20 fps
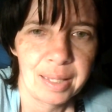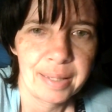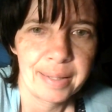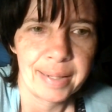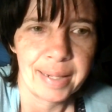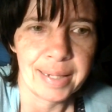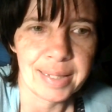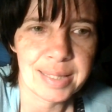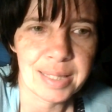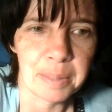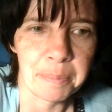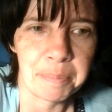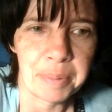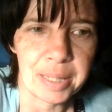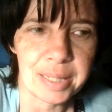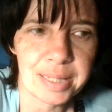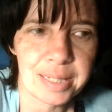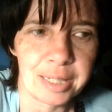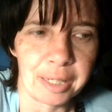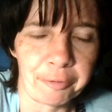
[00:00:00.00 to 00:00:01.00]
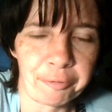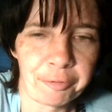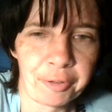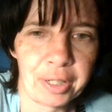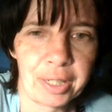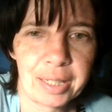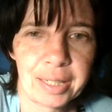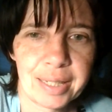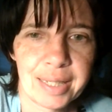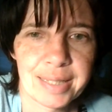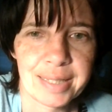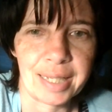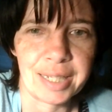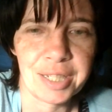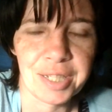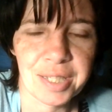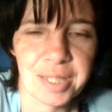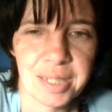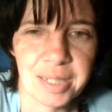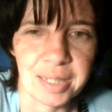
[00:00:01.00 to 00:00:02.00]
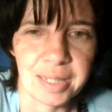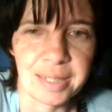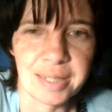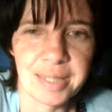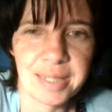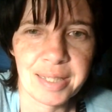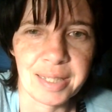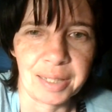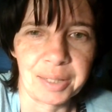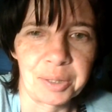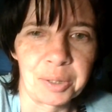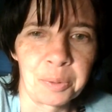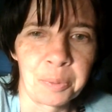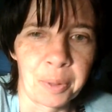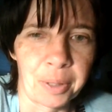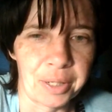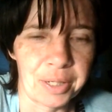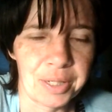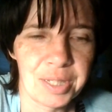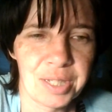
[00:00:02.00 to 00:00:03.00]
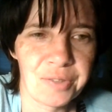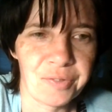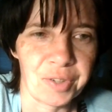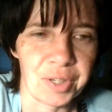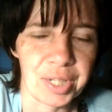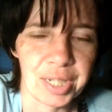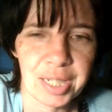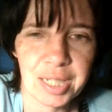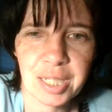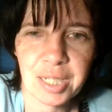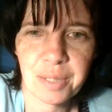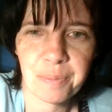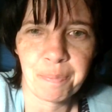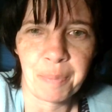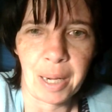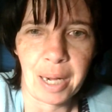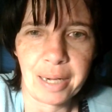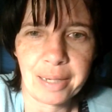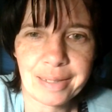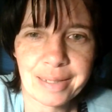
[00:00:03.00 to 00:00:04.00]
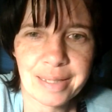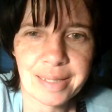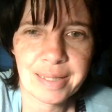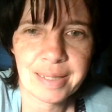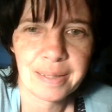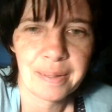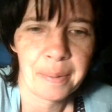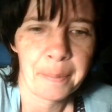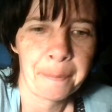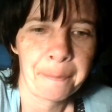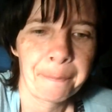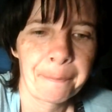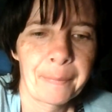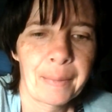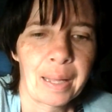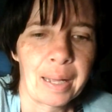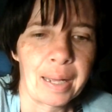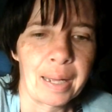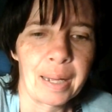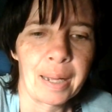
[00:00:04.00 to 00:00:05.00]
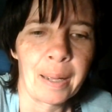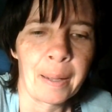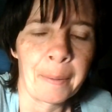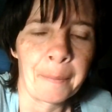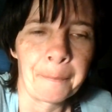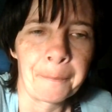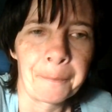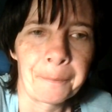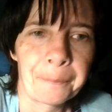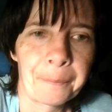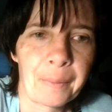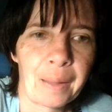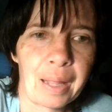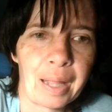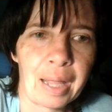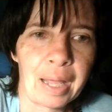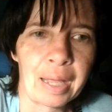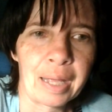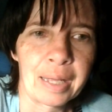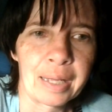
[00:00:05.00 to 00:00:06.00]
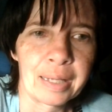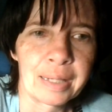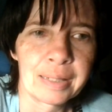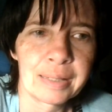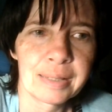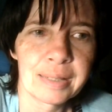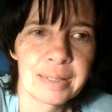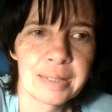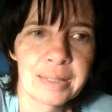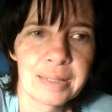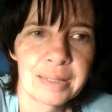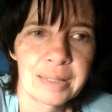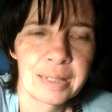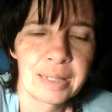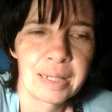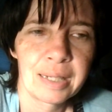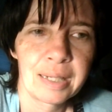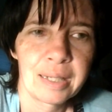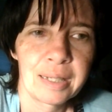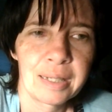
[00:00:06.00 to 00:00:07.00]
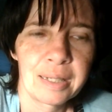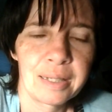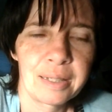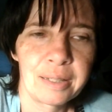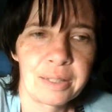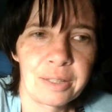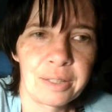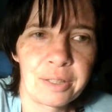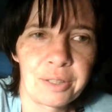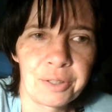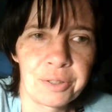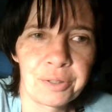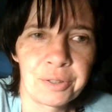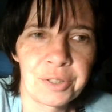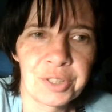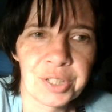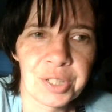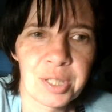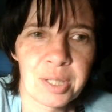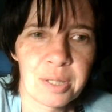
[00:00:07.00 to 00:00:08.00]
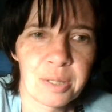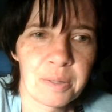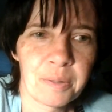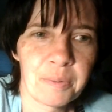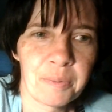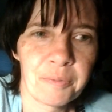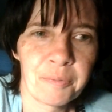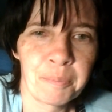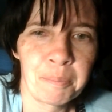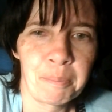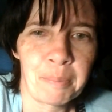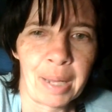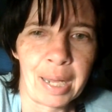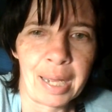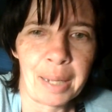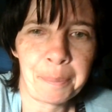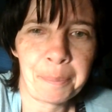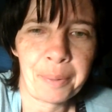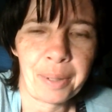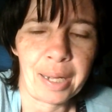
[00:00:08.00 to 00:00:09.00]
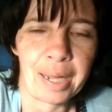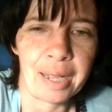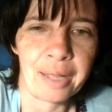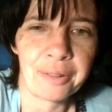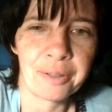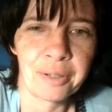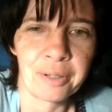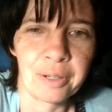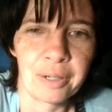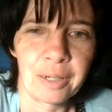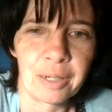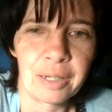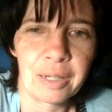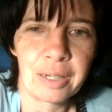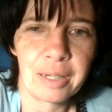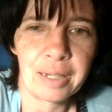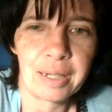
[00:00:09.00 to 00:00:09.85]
it's a bit different because I just did single words for each box. And you just map either